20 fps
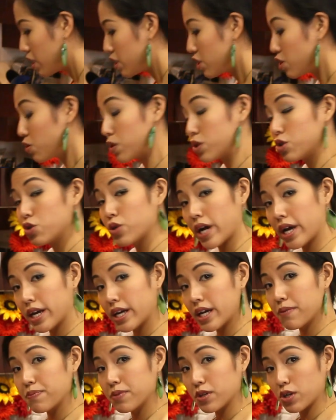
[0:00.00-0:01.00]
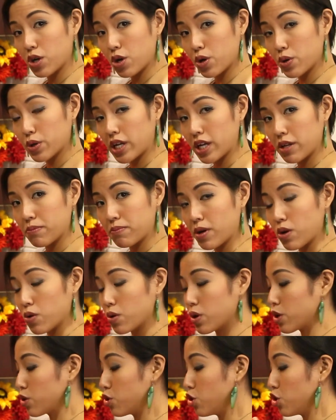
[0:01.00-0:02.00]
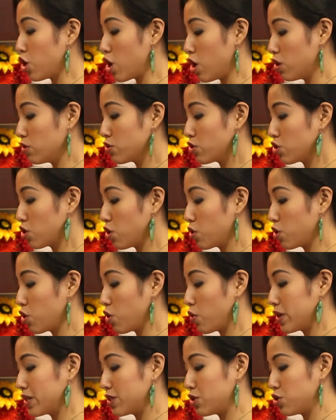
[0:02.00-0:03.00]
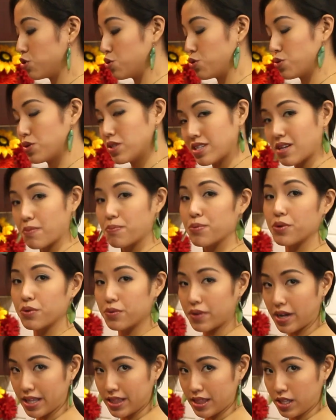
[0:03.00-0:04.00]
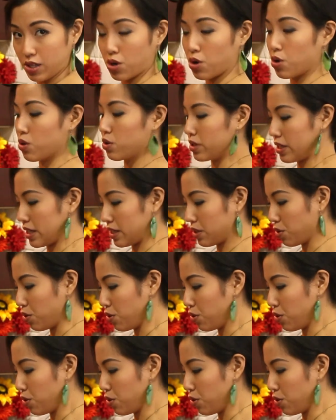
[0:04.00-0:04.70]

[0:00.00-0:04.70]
So we're drying up the coconut milk and you're also going to separate the coconut